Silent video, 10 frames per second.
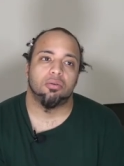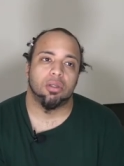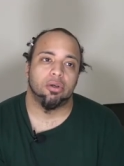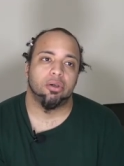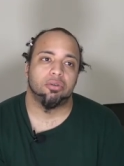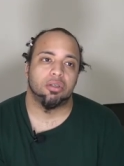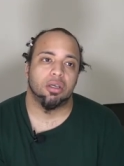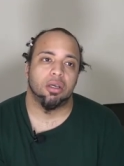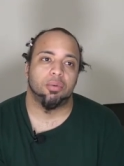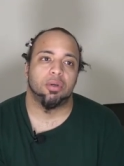to
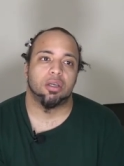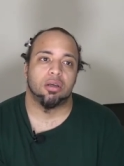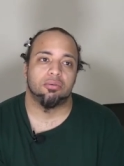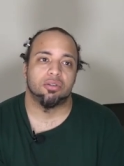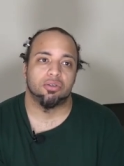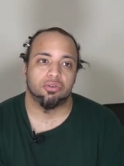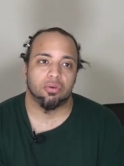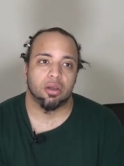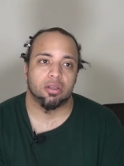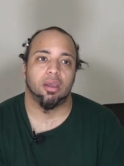loyalty and when it comes to
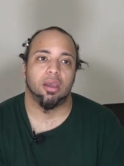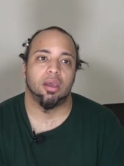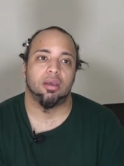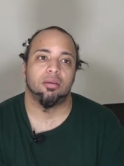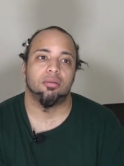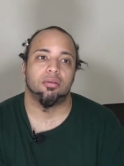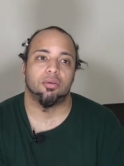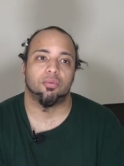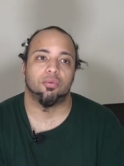trust and